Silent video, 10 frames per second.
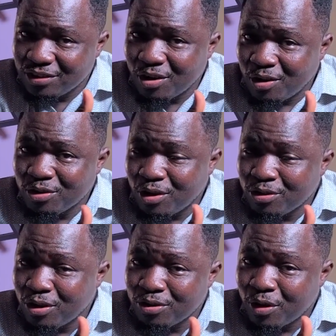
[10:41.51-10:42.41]

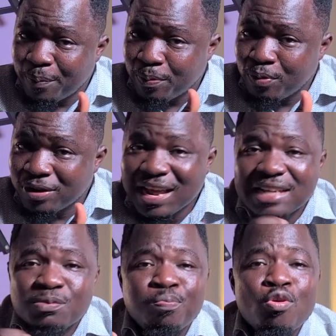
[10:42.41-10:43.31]
your people
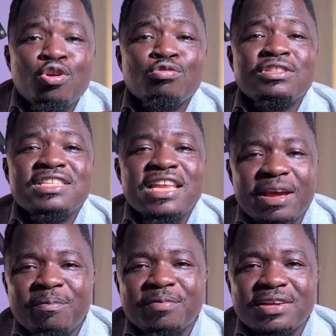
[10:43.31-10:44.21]
that pollute
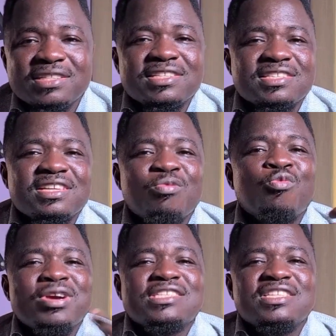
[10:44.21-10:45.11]
them. It is the
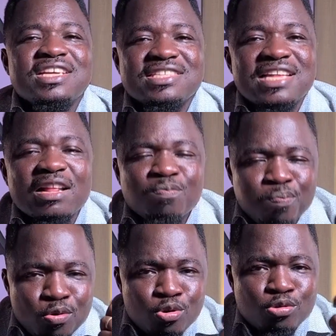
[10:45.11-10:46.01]
Westerners
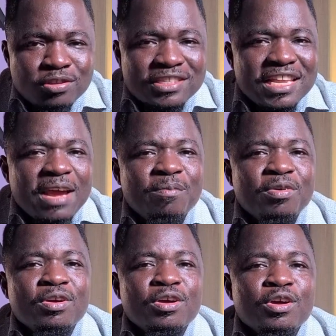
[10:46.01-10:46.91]
that pollute
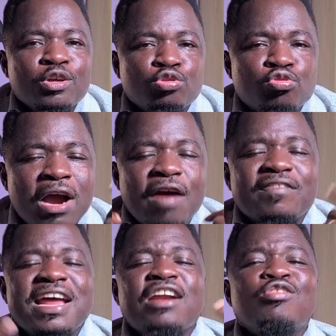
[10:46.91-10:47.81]
them to
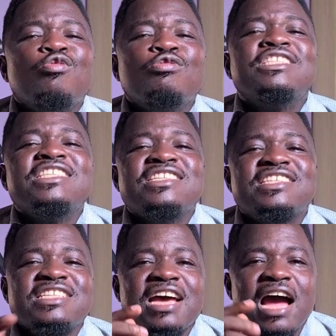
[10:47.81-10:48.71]
have that
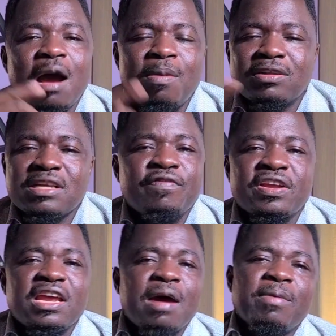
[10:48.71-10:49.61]
notions about
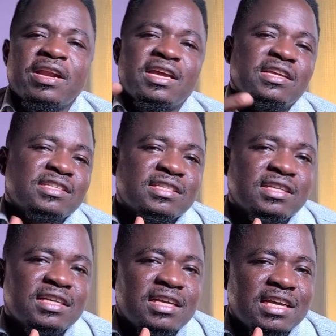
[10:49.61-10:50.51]
African Americans.
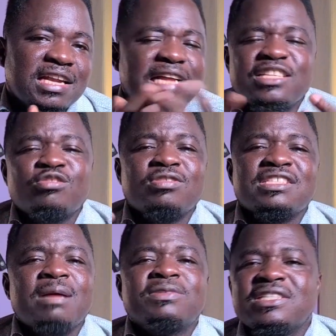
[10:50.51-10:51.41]
That is
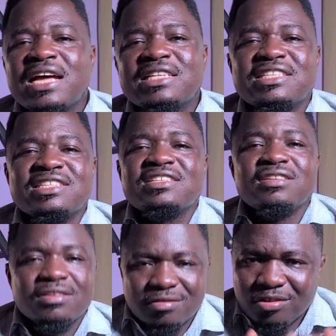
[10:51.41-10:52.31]
not something that is,
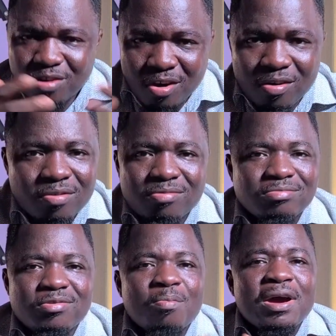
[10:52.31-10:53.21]

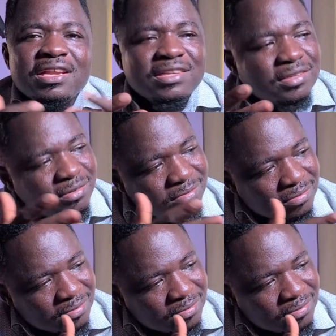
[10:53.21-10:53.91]
normally